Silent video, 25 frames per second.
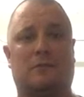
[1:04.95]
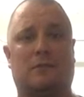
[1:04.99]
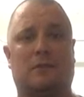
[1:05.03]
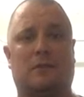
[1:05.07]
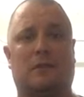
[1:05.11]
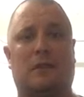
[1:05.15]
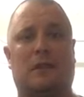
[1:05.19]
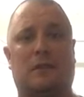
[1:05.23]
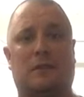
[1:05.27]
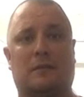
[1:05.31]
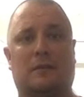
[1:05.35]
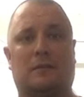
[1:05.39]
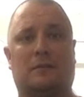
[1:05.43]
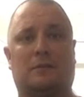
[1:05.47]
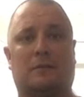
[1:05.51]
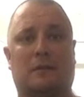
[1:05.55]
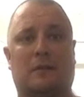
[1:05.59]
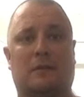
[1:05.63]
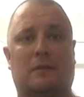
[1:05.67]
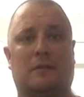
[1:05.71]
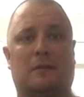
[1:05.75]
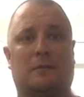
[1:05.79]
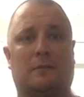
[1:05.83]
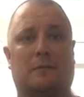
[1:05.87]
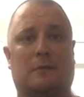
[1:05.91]
You kind of
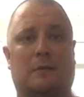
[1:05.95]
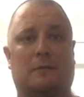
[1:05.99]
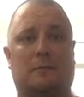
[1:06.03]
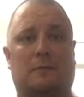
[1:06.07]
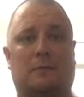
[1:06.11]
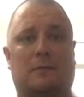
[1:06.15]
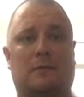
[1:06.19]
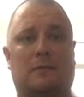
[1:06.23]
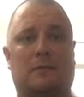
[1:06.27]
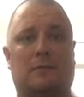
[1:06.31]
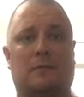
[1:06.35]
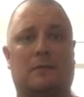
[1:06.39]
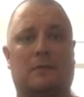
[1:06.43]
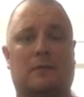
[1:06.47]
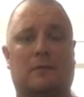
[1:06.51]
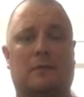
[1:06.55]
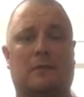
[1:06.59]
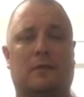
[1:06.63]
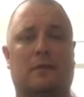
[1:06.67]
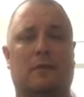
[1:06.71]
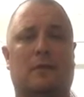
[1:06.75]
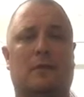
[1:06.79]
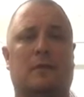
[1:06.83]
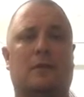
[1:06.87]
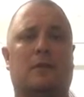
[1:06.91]
defeated the purpose.
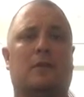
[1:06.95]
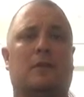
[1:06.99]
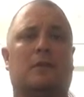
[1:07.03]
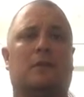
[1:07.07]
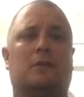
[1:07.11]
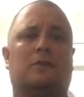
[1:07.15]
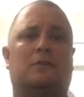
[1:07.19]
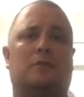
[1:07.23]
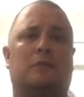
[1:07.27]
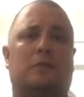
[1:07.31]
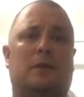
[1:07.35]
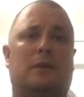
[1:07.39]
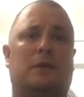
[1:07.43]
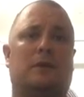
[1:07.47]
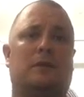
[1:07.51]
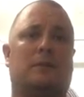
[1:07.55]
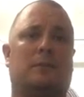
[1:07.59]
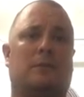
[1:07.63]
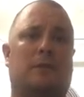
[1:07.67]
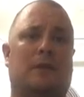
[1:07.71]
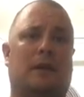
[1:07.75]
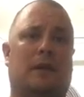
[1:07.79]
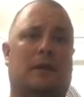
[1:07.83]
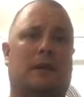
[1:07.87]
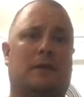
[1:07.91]
So back
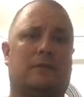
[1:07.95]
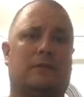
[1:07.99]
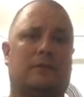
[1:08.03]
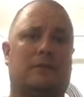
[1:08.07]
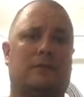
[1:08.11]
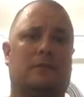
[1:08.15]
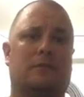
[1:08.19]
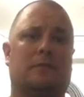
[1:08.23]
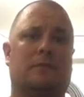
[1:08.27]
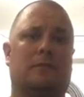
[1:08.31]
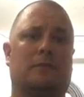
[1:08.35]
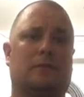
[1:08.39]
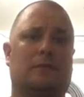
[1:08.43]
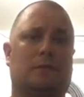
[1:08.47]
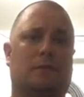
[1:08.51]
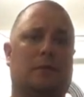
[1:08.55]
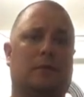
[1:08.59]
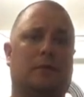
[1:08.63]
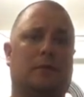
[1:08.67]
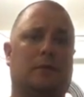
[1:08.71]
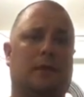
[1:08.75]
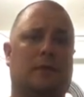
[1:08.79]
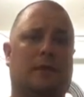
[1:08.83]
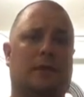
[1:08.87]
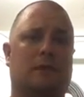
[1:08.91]
to PASS, the
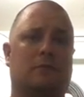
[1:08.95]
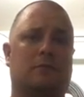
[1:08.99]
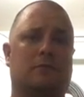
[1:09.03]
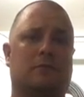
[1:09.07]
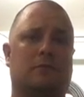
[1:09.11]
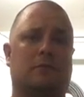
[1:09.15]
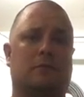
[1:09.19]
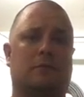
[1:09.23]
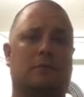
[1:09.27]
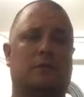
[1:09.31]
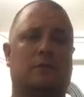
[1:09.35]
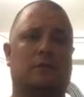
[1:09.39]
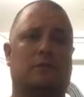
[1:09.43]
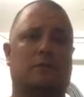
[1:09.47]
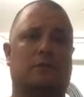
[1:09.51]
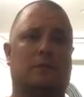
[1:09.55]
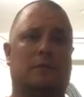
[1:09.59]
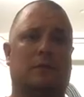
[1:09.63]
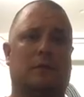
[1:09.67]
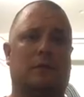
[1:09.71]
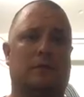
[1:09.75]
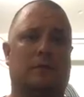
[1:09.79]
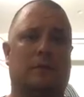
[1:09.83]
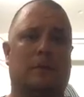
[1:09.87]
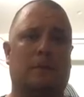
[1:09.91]
pull, aim, squeeze, and
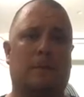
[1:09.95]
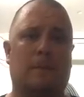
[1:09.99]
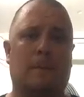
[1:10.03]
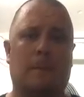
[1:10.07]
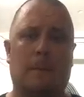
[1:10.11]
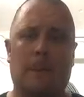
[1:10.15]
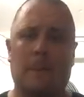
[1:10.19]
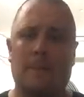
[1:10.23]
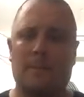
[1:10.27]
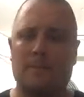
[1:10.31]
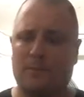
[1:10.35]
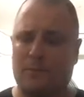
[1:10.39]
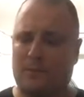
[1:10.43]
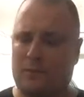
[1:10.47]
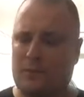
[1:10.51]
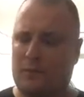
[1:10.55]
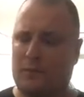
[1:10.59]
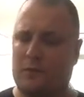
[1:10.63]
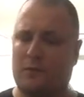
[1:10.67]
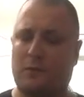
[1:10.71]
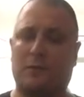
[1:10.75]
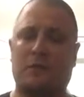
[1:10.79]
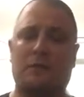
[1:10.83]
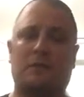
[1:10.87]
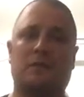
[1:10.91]
sweep.
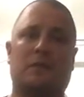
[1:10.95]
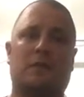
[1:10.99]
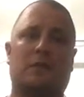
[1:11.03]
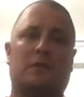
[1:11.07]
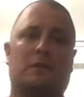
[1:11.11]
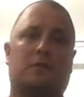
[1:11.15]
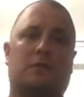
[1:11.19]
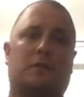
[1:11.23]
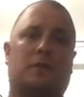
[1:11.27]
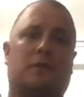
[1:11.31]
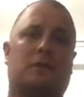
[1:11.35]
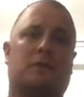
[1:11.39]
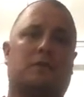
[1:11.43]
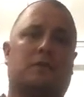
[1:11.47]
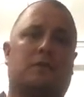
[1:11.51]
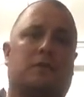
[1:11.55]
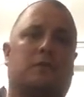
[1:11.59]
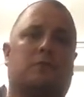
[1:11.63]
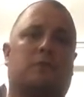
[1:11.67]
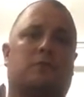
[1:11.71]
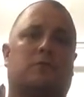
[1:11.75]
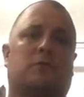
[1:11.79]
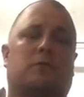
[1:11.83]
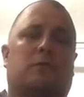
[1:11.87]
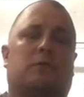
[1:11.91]
You're going to take your fire
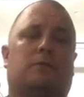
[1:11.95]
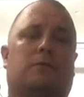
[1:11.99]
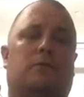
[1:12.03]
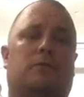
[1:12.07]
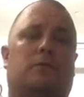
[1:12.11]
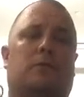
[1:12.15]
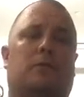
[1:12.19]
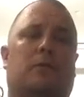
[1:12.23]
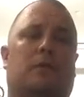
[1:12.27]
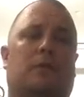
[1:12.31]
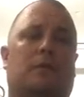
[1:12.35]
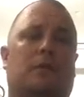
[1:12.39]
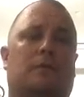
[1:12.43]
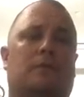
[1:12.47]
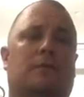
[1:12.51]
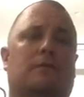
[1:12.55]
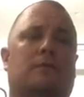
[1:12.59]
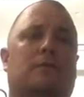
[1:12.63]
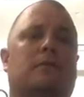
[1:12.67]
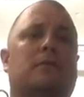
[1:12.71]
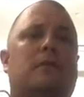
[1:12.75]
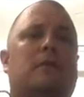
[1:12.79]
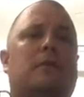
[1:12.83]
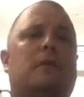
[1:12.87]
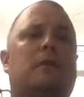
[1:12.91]
extinguisher off the wall.
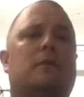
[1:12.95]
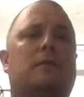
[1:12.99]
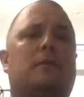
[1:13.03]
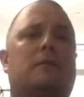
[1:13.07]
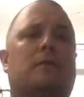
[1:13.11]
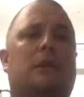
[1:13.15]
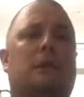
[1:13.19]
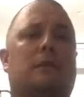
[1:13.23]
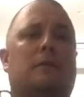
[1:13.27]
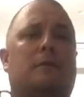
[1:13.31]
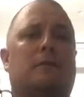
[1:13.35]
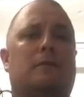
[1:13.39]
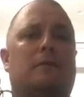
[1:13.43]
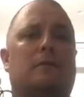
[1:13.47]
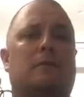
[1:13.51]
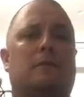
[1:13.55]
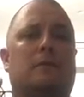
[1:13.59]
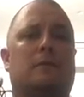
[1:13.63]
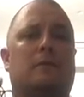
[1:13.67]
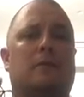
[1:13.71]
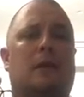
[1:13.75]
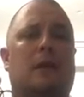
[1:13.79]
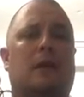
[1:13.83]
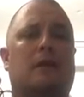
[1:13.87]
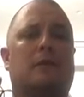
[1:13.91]
You're going to grab it with
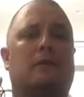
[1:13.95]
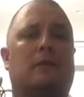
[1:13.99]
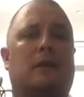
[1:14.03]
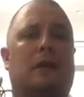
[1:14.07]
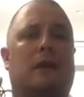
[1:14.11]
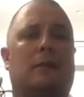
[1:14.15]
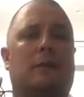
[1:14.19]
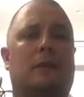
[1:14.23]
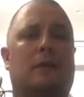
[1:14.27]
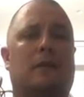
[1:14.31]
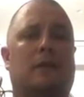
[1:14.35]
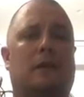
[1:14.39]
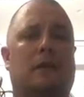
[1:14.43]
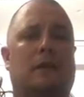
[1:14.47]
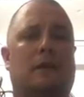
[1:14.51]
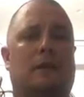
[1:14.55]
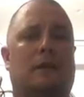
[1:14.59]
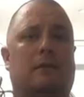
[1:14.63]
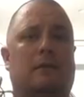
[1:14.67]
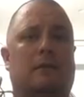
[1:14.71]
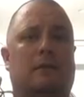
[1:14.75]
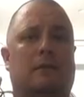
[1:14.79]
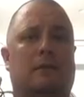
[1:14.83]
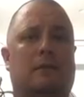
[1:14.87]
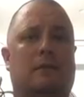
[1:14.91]
your non-dominant
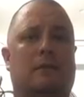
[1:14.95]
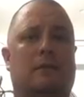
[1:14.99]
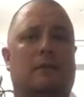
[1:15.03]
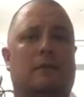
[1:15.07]
hand.